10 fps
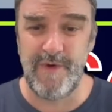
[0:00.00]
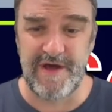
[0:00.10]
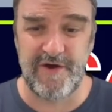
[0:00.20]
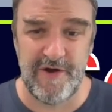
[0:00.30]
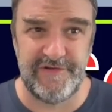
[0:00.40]
We
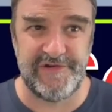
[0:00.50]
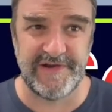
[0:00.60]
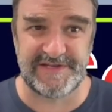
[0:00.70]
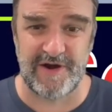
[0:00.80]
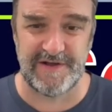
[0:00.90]
could
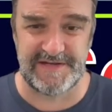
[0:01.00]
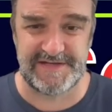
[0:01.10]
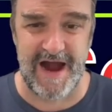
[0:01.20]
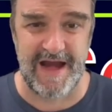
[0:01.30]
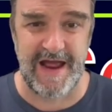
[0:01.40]
just start
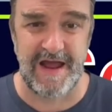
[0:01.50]
signing